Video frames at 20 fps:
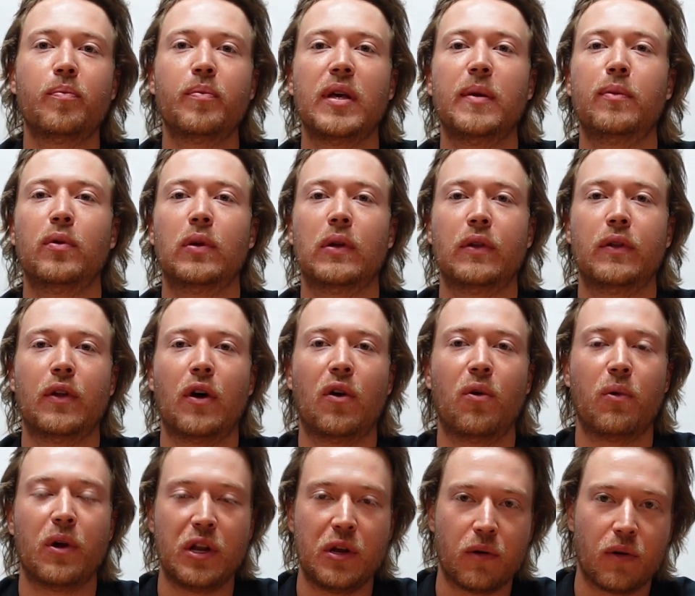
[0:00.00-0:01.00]
People will know
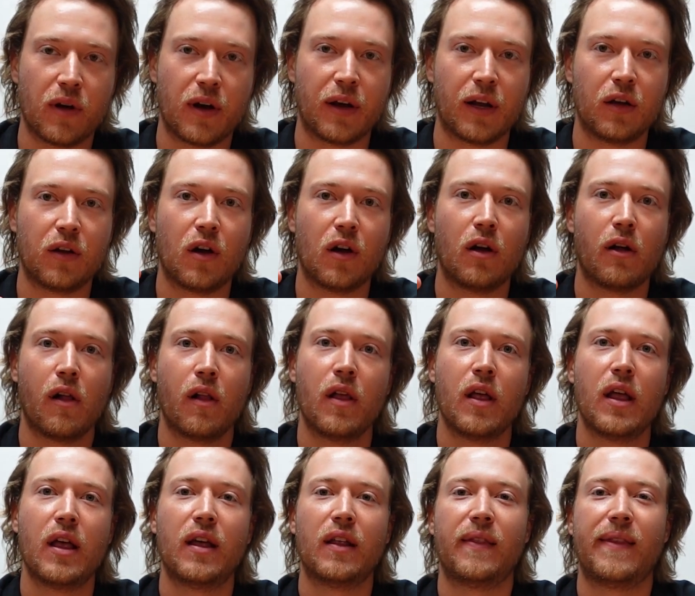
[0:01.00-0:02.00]
when you are on a call.